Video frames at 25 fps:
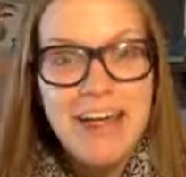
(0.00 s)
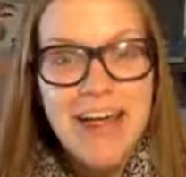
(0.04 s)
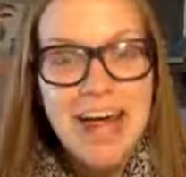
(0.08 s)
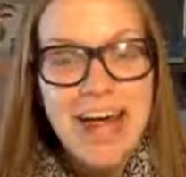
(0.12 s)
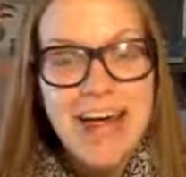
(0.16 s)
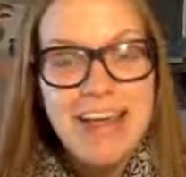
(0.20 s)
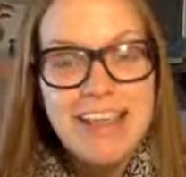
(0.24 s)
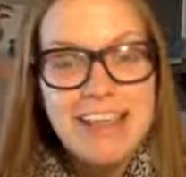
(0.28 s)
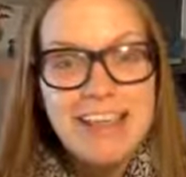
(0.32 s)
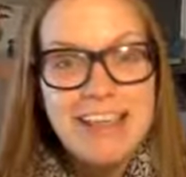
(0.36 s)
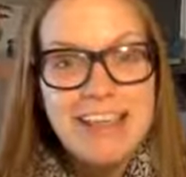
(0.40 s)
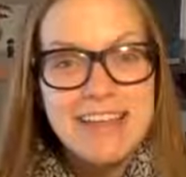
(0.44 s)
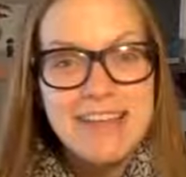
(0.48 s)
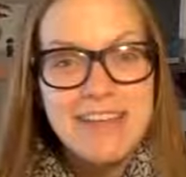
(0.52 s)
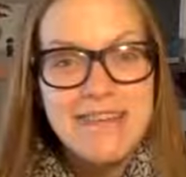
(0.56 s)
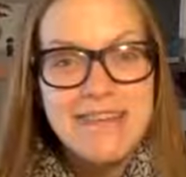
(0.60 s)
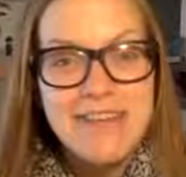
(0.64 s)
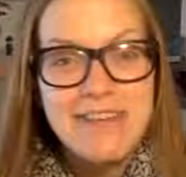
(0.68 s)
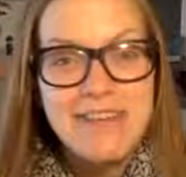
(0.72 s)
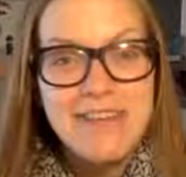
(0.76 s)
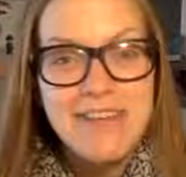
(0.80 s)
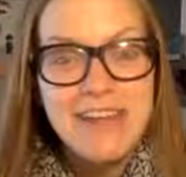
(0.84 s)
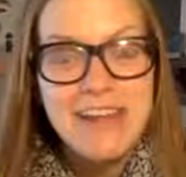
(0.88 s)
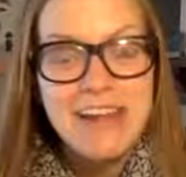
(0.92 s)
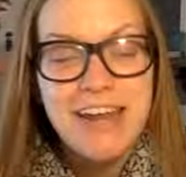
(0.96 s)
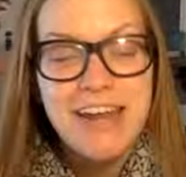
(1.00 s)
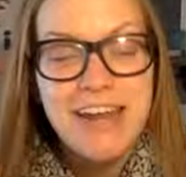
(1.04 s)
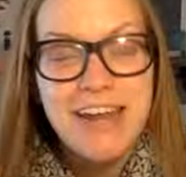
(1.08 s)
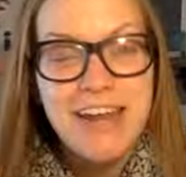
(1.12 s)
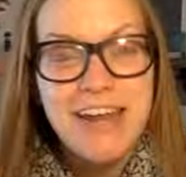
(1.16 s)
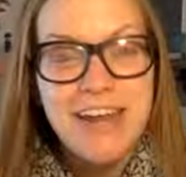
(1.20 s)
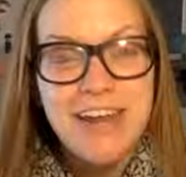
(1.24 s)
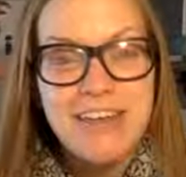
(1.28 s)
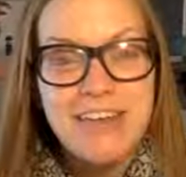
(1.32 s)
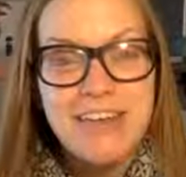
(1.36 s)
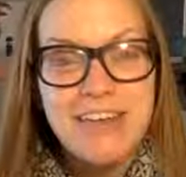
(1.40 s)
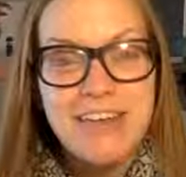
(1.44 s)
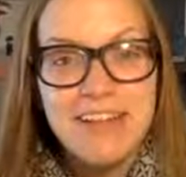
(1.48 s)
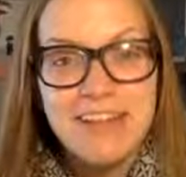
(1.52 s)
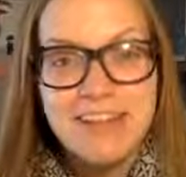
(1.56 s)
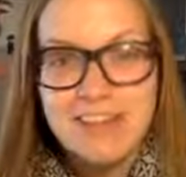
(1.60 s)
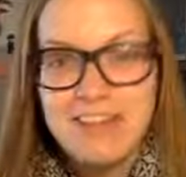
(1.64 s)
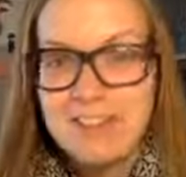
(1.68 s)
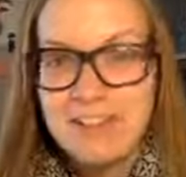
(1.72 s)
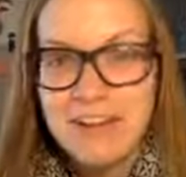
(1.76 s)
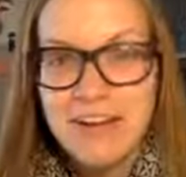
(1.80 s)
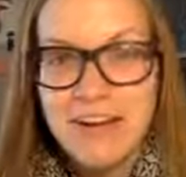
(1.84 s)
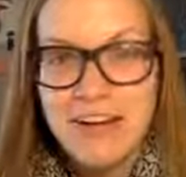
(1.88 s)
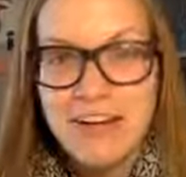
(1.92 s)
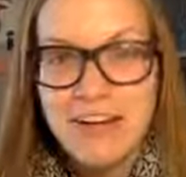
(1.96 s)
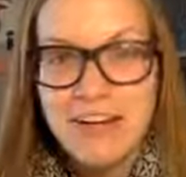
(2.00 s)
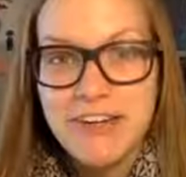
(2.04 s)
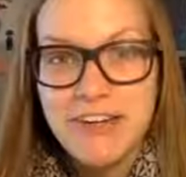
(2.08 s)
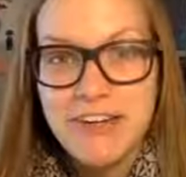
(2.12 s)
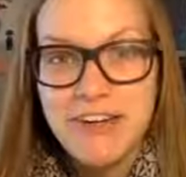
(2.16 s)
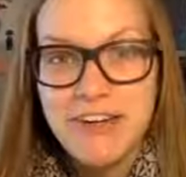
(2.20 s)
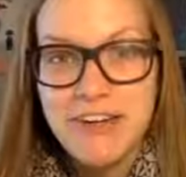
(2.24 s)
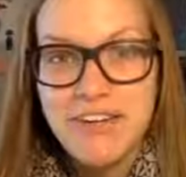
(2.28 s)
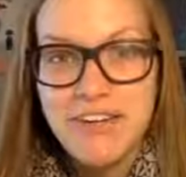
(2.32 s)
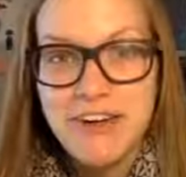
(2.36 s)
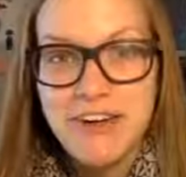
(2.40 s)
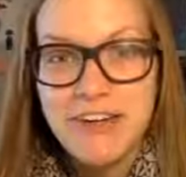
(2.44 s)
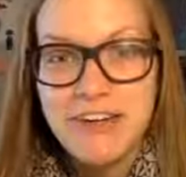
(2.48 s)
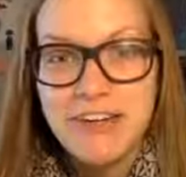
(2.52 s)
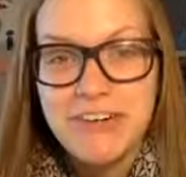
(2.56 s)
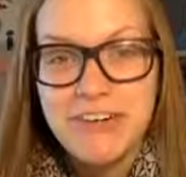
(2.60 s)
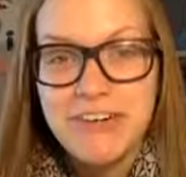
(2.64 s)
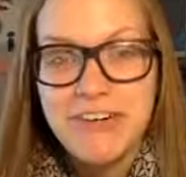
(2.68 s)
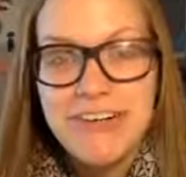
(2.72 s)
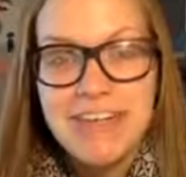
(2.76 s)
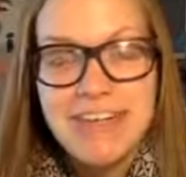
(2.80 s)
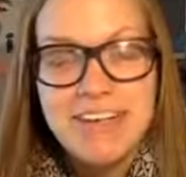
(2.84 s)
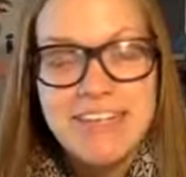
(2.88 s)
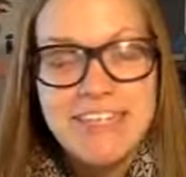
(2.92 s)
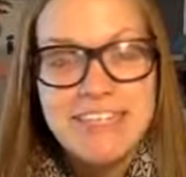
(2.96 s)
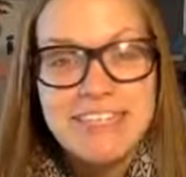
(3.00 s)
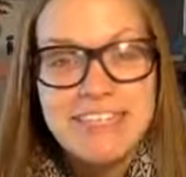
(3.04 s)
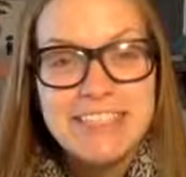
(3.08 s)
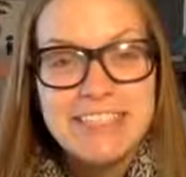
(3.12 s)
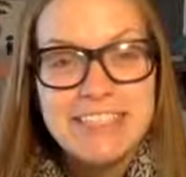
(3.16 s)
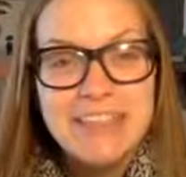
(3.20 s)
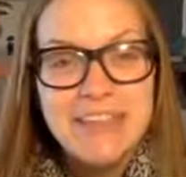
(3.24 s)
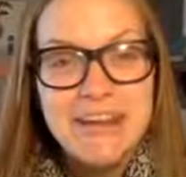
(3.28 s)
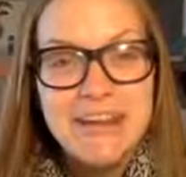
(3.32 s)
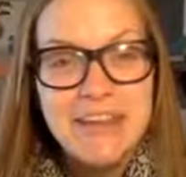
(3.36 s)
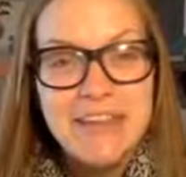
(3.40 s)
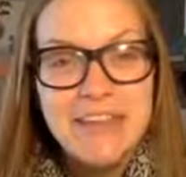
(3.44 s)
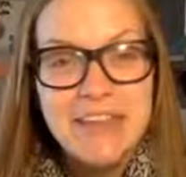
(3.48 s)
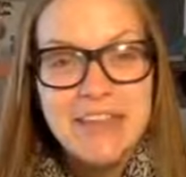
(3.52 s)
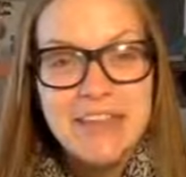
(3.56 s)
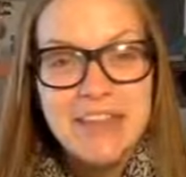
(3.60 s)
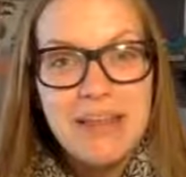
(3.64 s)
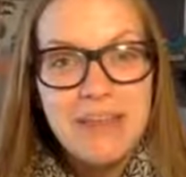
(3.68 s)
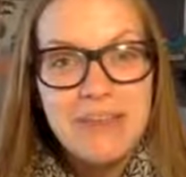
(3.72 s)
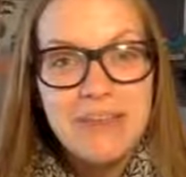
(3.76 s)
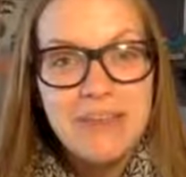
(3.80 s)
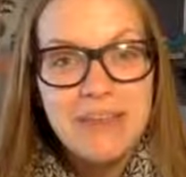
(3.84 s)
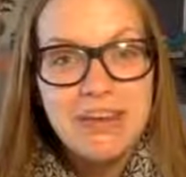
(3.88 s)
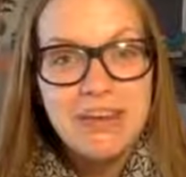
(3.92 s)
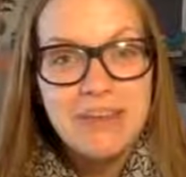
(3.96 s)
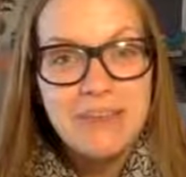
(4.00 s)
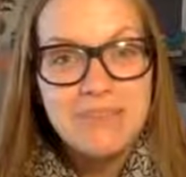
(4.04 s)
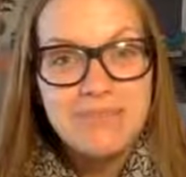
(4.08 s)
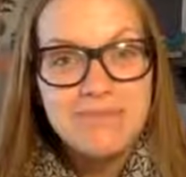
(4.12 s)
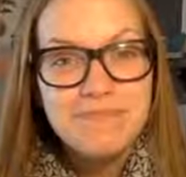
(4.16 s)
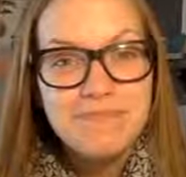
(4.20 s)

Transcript: I think that would be fun, and I would love to try to do that for you. So let me know.